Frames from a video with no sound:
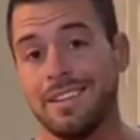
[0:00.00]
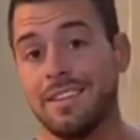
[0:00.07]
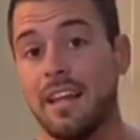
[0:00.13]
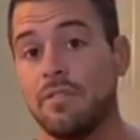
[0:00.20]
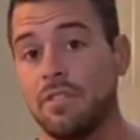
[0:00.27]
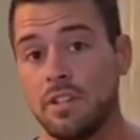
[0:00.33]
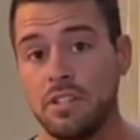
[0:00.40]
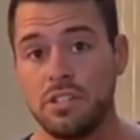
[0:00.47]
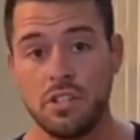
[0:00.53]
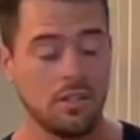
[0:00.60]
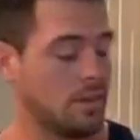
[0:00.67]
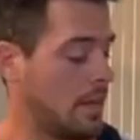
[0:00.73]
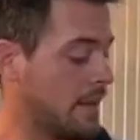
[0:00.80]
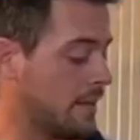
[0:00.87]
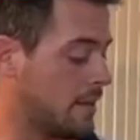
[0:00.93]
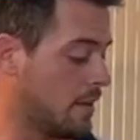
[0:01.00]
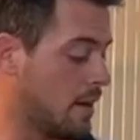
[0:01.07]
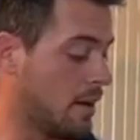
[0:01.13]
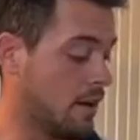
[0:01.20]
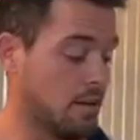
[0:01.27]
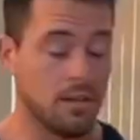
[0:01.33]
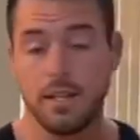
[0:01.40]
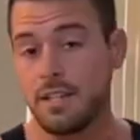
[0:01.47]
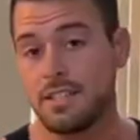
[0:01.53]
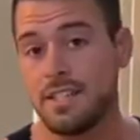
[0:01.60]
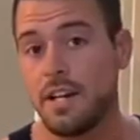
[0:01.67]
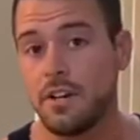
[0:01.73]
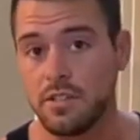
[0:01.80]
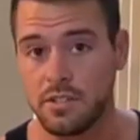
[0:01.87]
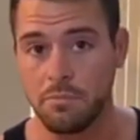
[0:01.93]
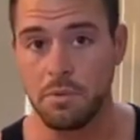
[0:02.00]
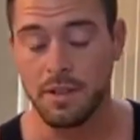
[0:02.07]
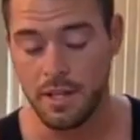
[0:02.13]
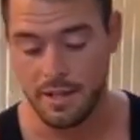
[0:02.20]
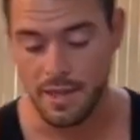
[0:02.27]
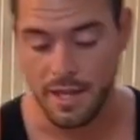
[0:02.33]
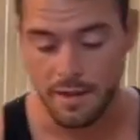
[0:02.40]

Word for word: leverage like, uh, like a stair or something like